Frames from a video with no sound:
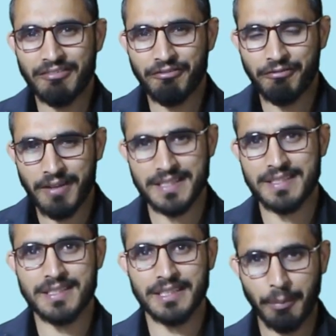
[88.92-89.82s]

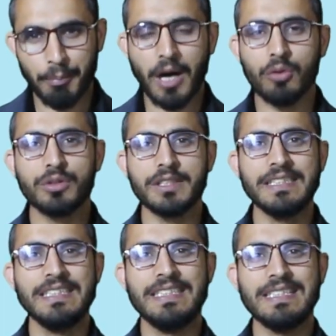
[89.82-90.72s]
West about
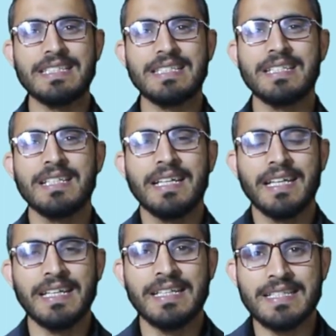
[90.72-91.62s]
East,
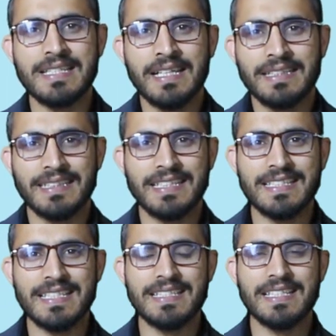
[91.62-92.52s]
is that he
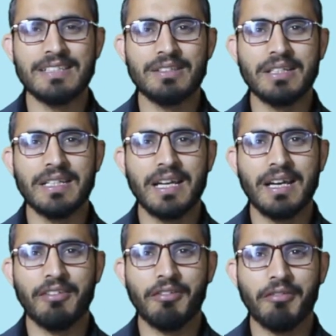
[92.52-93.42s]
says that
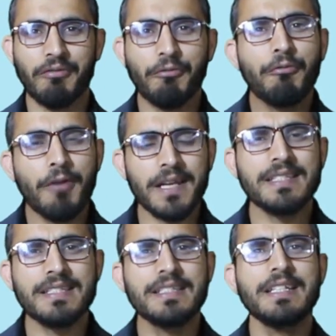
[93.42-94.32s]

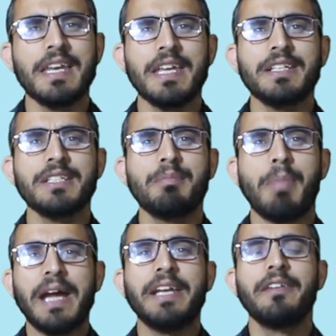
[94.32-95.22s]
West created
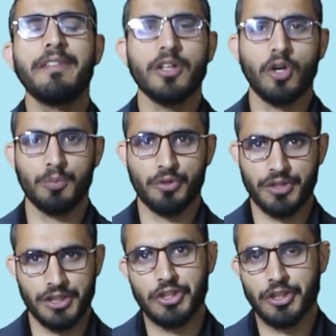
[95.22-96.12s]
binary
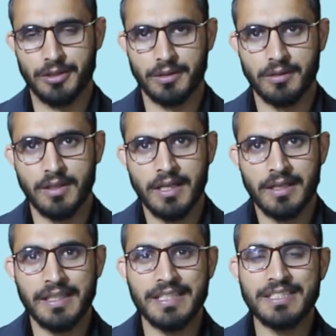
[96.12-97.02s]
opposition.
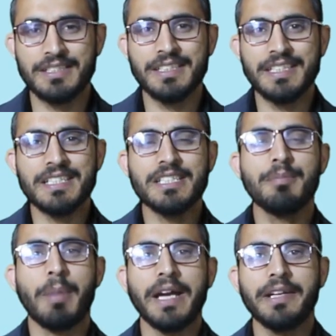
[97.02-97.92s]
It
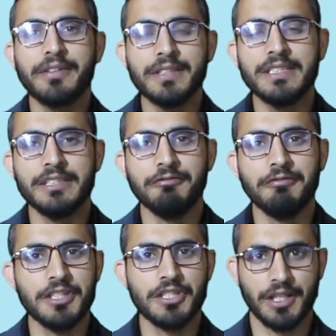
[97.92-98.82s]
created binary
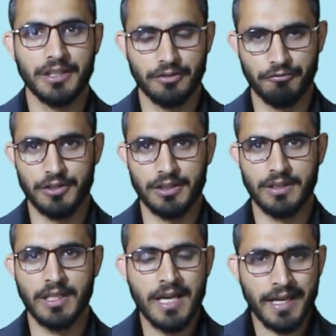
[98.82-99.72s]
division in the
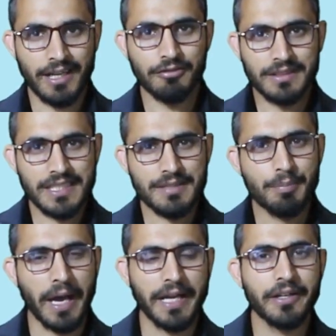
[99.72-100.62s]
world. Now, this
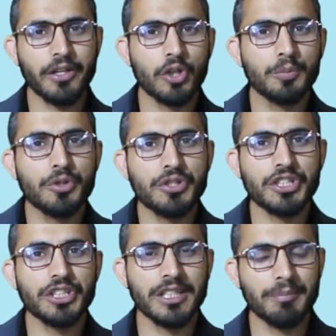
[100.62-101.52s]
binary
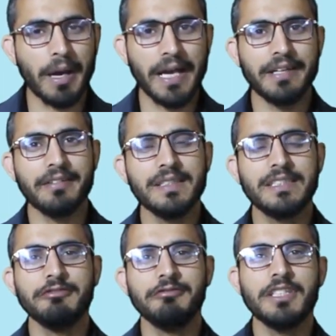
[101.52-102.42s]
opposition and binary
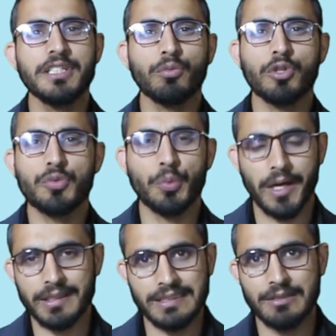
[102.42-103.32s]
division was
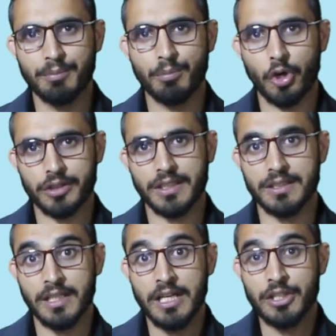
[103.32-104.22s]
very
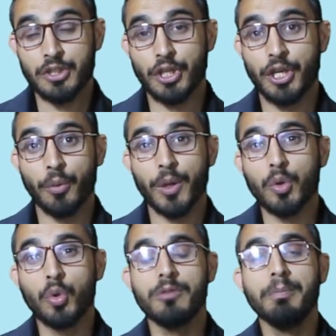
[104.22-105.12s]
important to give a
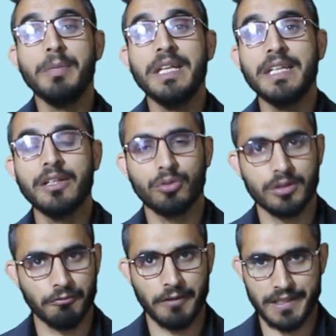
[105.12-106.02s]
good meaning to
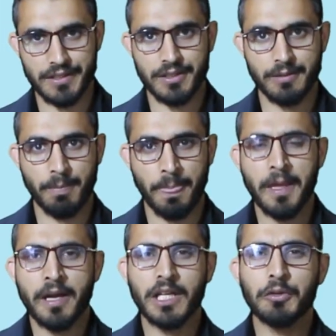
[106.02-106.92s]
the West.
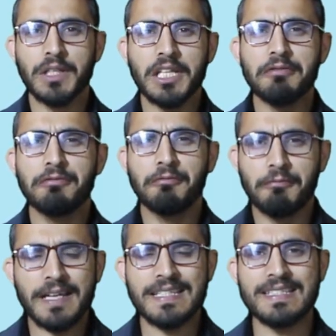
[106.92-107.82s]
Now, if
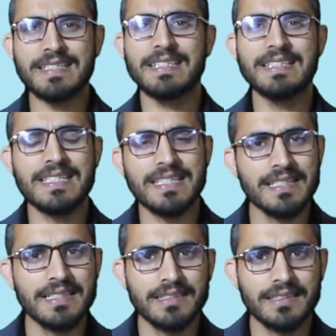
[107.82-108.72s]
West
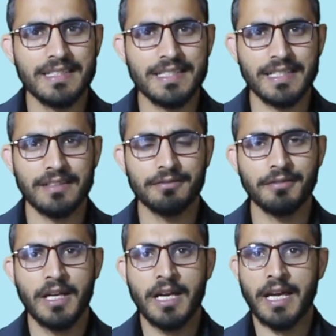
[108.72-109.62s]
considered
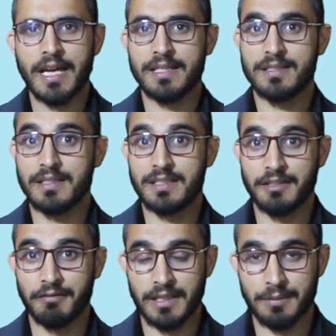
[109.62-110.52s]
itself as
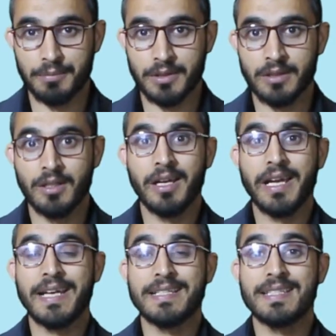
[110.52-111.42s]
developed,
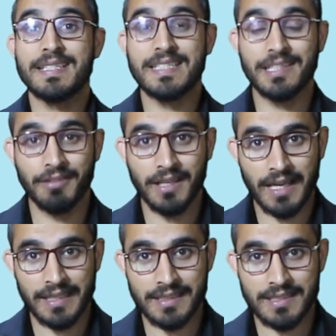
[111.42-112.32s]
as
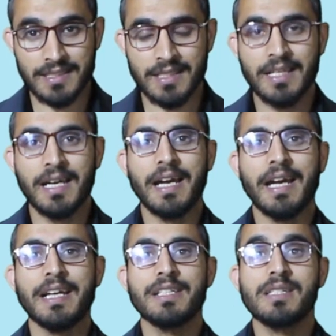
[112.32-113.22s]
civilized,
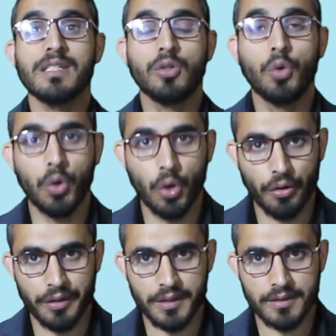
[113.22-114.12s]
as
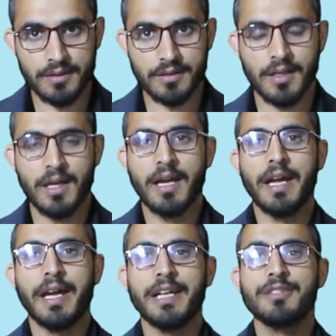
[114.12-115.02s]
glorious,
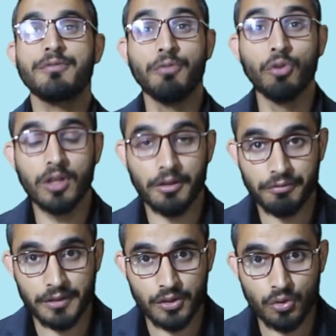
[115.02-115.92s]
as full
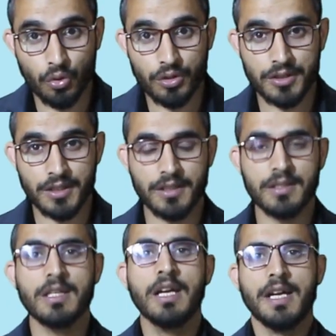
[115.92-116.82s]
of
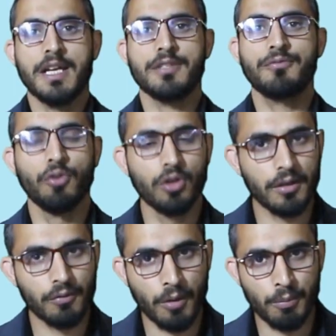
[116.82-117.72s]
resources, as full
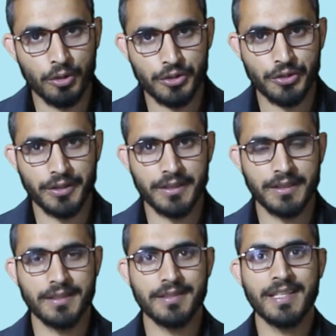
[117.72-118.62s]
of
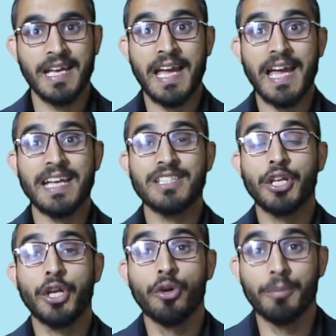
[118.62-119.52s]
opportunities, as
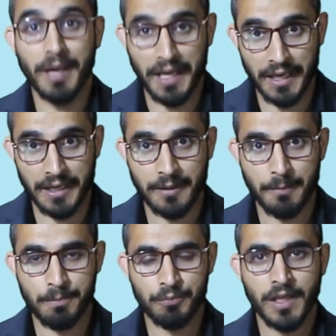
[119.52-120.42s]

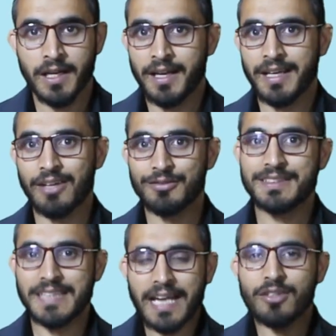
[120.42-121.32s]
humane,
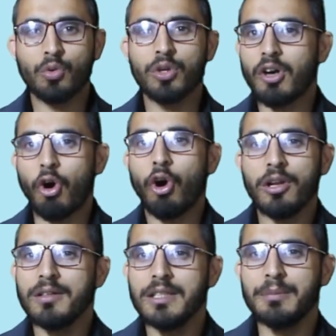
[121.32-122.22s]
now that could
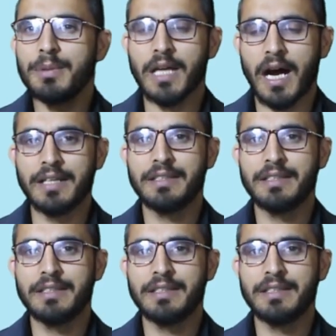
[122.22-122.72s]
only be